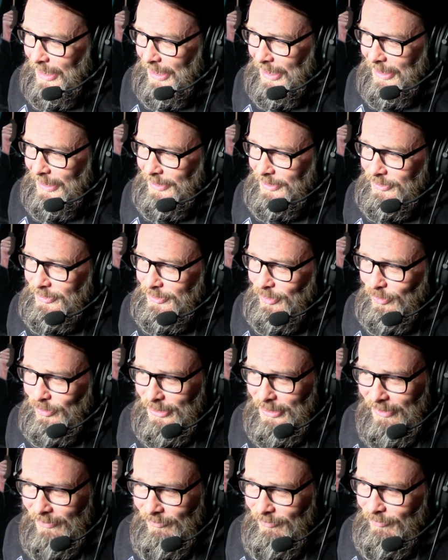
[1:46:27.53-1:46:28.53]
and
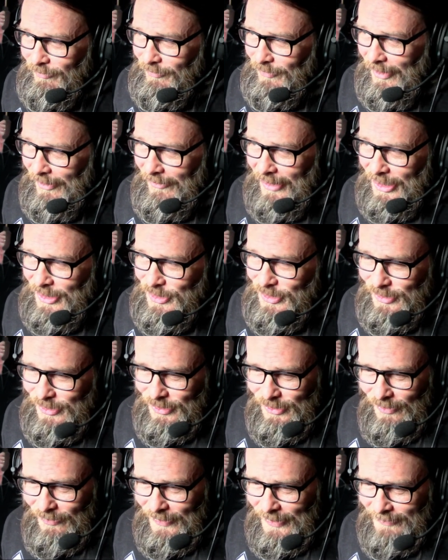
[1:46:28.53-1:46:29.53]
all the different
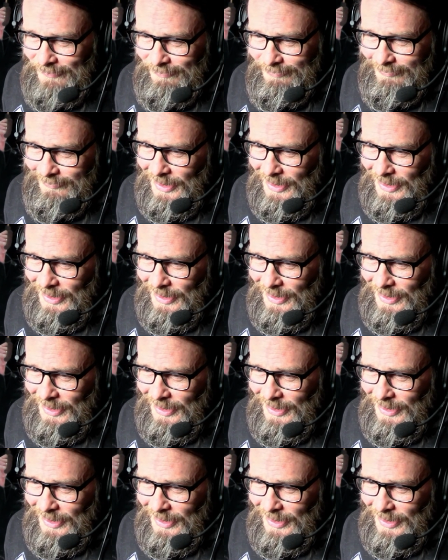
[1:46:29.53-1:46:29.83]
variations of it,